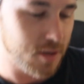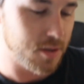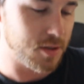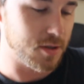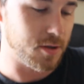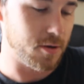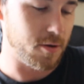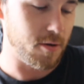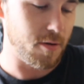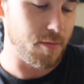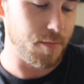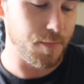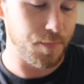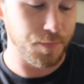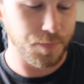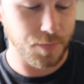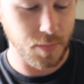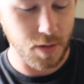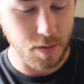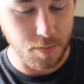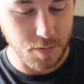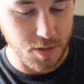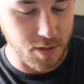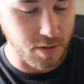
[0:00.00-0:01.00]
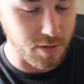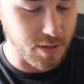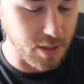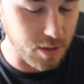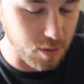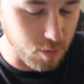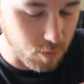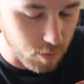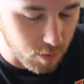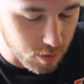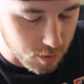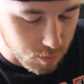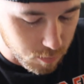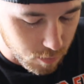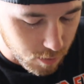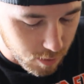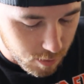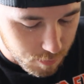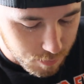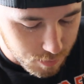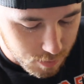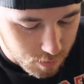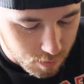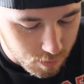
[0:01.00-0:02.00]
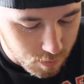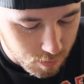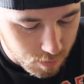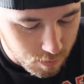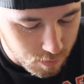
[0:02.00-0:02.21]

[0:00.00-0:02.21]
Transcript: So I'm just gonna take Clorox wipes.